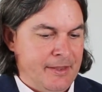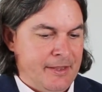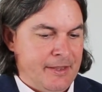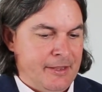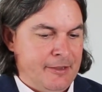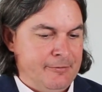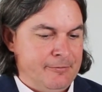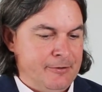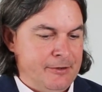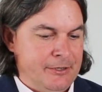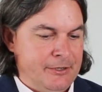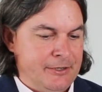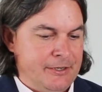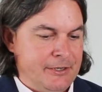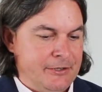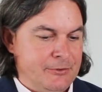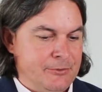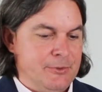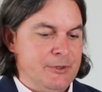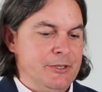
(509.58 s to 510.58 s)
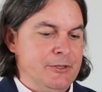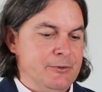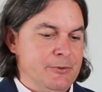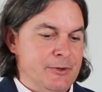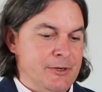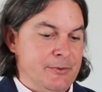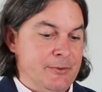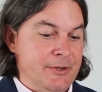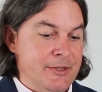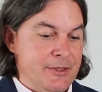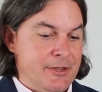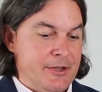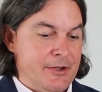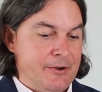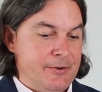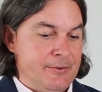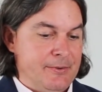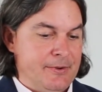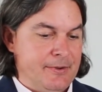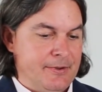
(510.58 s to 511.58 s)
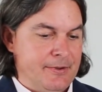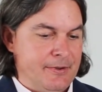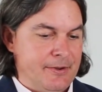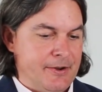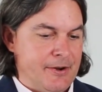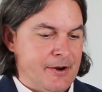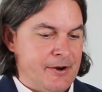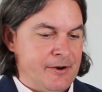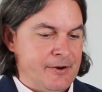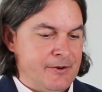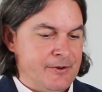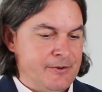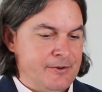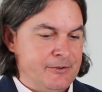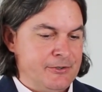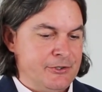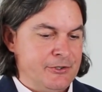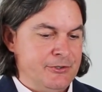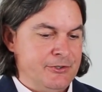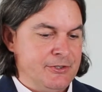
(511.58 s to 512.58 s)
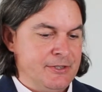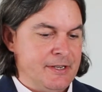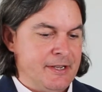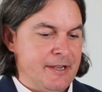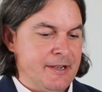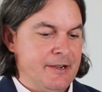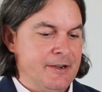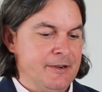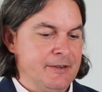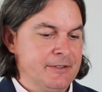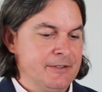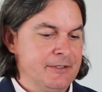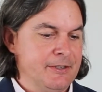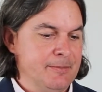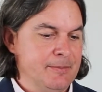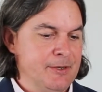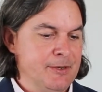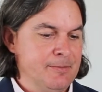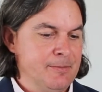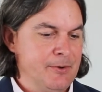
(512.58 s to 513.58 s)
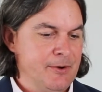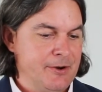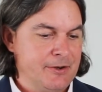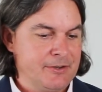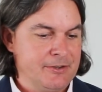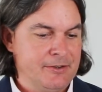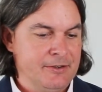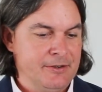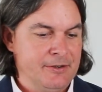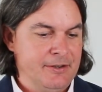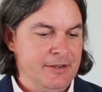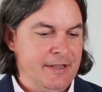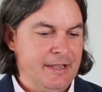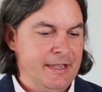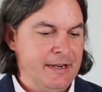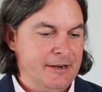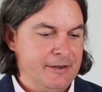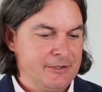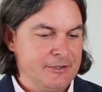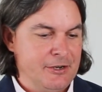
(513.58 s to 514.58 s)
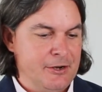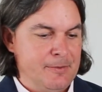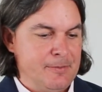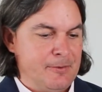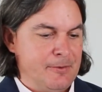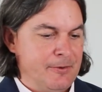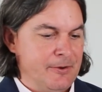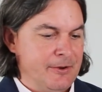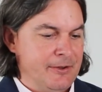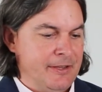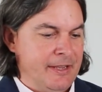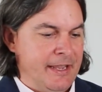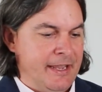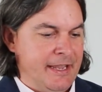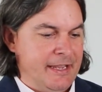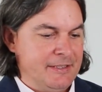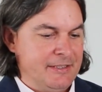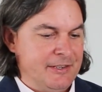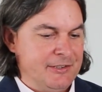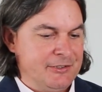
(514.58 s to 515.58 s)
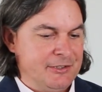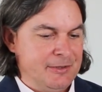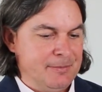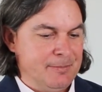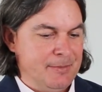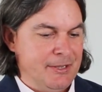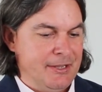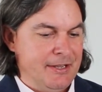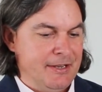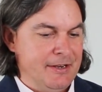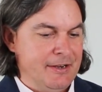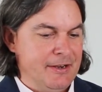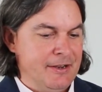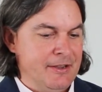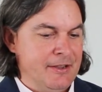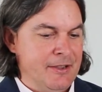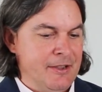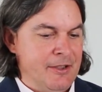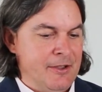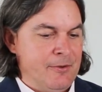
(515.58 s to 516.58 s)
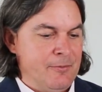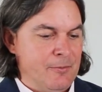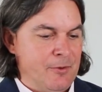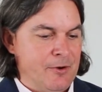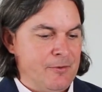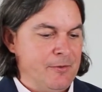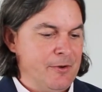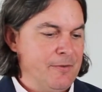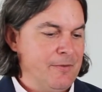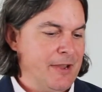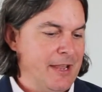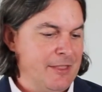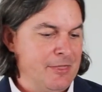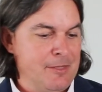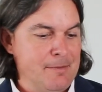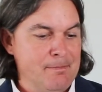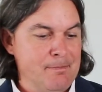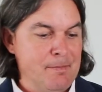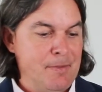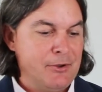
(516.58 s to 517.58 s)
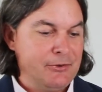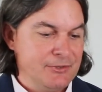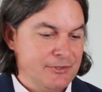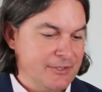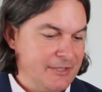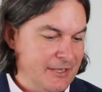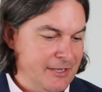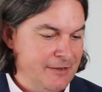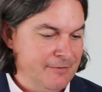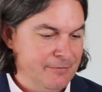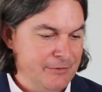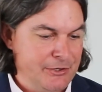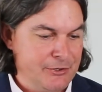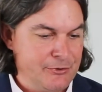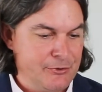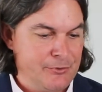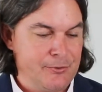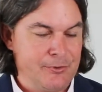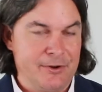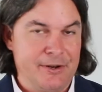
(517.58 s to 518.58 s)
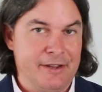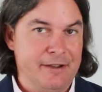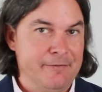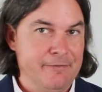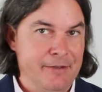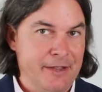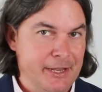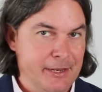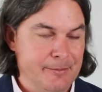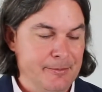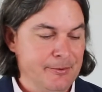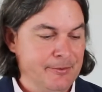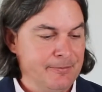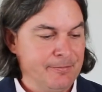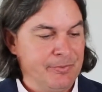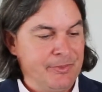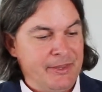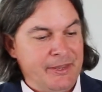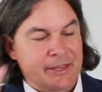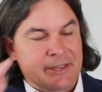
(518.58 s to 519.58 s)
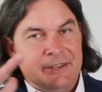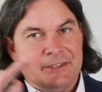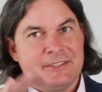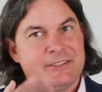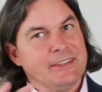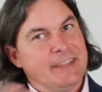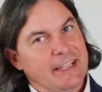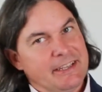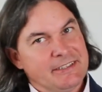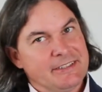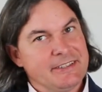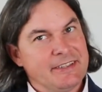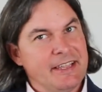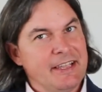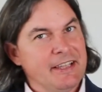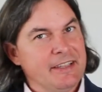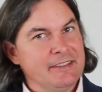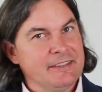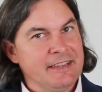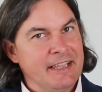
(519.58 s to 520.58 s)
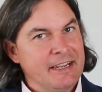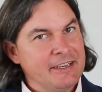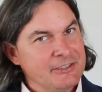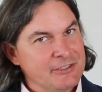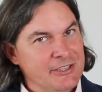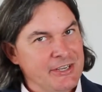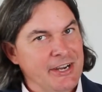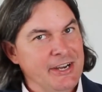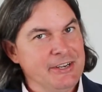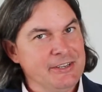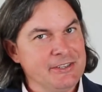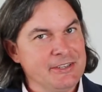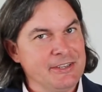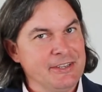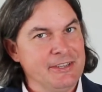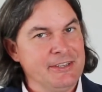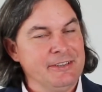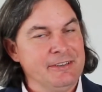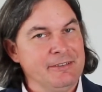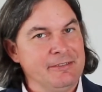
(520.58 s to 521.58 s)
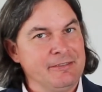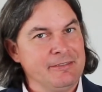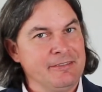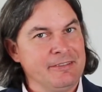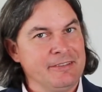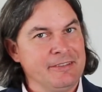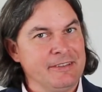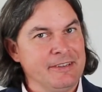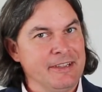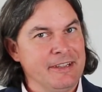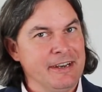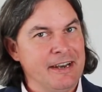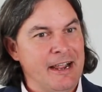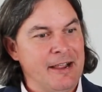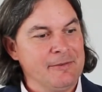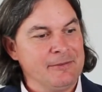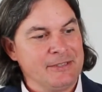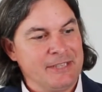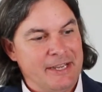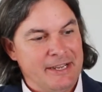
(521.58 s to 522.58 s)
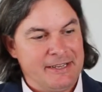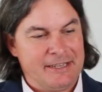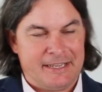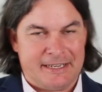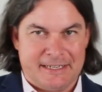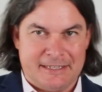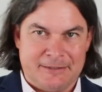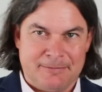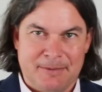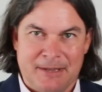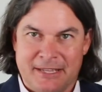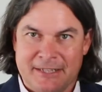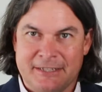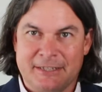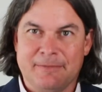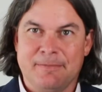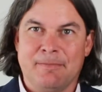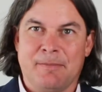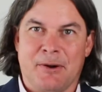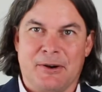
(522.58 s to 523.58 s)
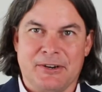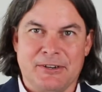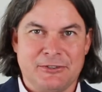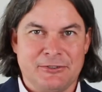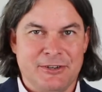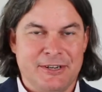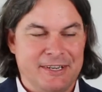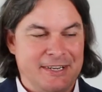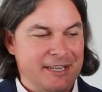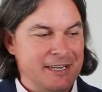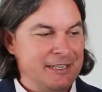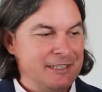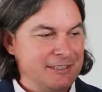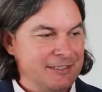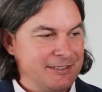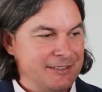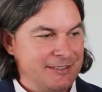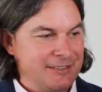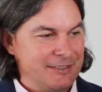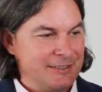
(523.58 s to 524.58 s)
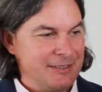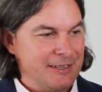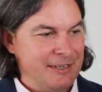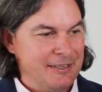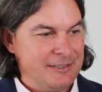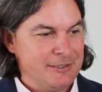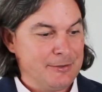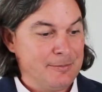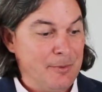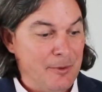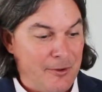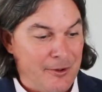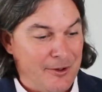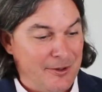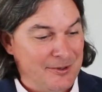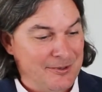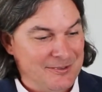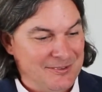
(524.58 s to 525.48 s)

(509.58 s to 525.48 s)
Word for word: If we look at 2021, though, our June, July, August, September, and October has actually been where we've had the most inventory available. So that's that that change that that I'm saying. Like it's it's a market trend and it's small,